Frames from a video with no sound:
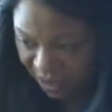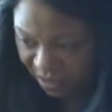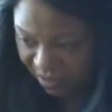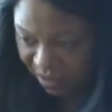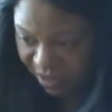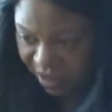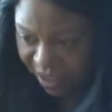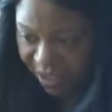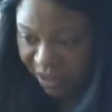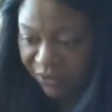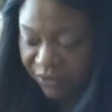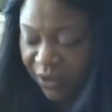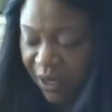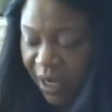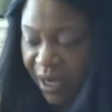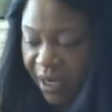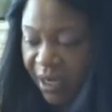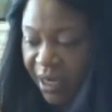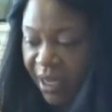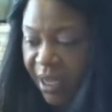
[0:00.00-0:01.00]
And
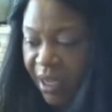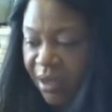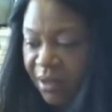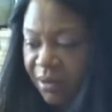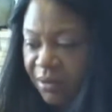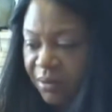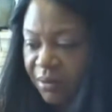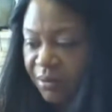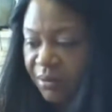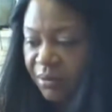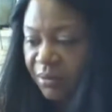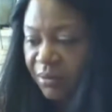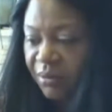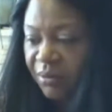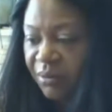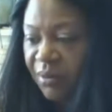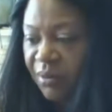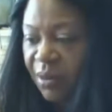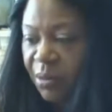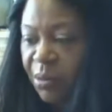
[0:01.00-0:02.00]
today's Friday.
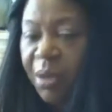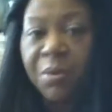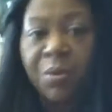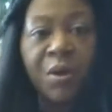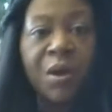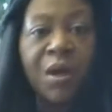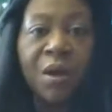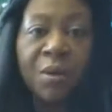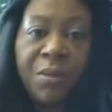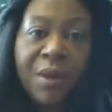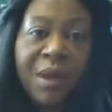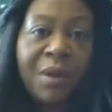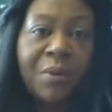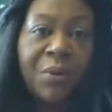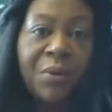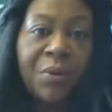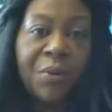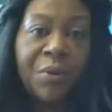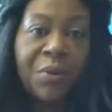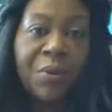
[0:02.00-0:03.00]
Maybe we'll come
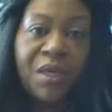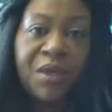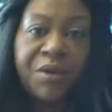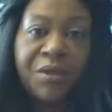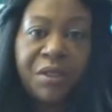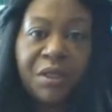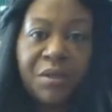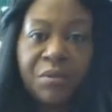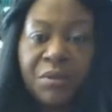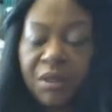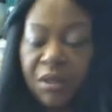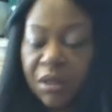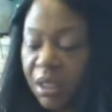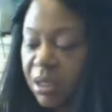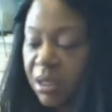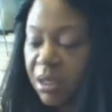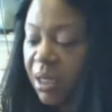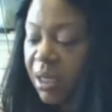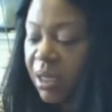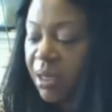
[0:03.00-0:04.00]
back Wednesday or
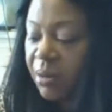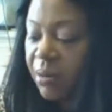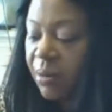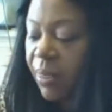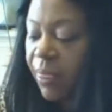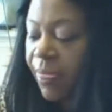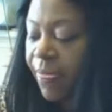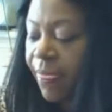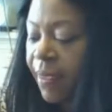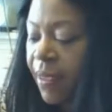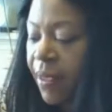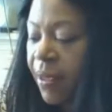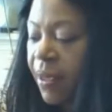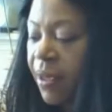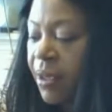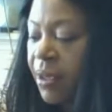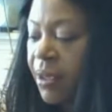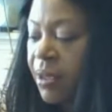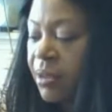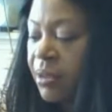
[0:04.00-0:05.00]
something like that.
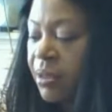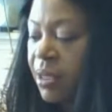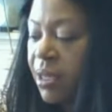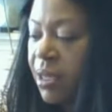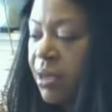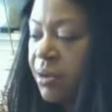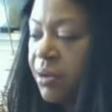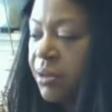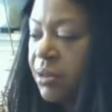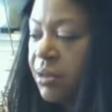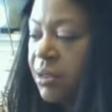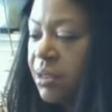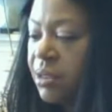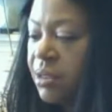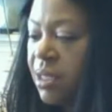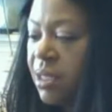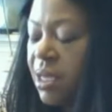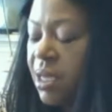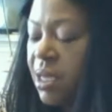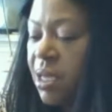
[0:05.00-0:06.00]
Here's
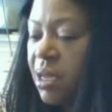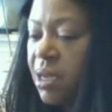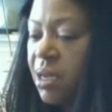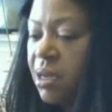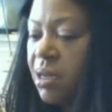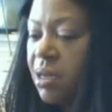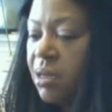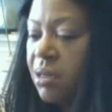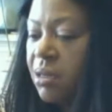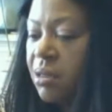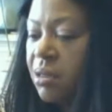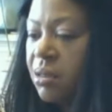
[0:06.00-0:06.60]
the thing.